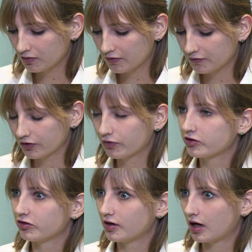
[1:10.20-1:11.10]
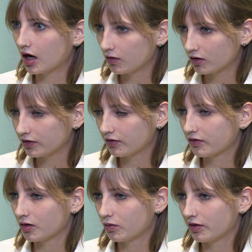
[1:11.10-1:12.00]
the first question that I wanted to
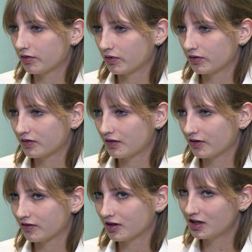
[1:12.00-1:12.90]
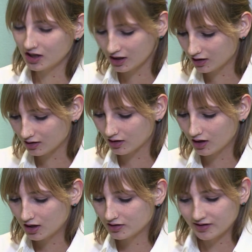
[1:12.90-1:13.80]
start with was there's a key
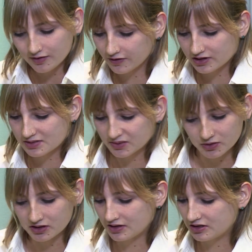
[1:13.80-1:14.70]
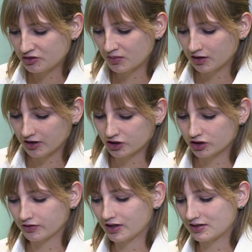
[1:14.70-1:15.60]
difference between these two
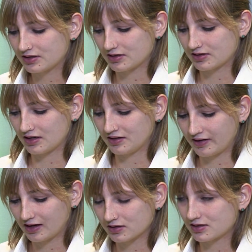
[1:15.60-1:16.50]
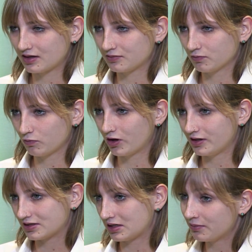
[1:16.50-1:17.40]
migration crises, and that's that
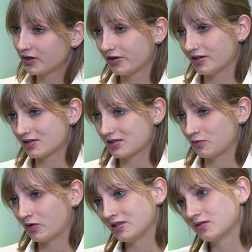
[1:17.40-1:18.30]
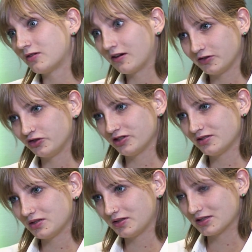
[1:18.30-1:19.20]
one is immigrants and one is
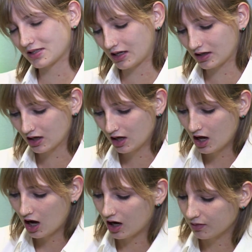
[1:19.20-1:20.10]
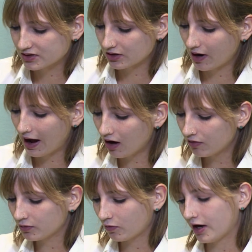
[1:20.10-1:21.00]
refugees, you can say. So
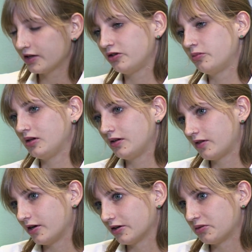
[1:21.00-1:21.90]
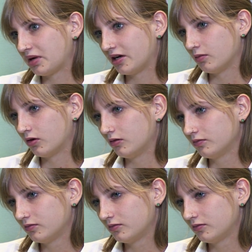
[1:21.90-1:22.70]
how and why do you believe they're comparable?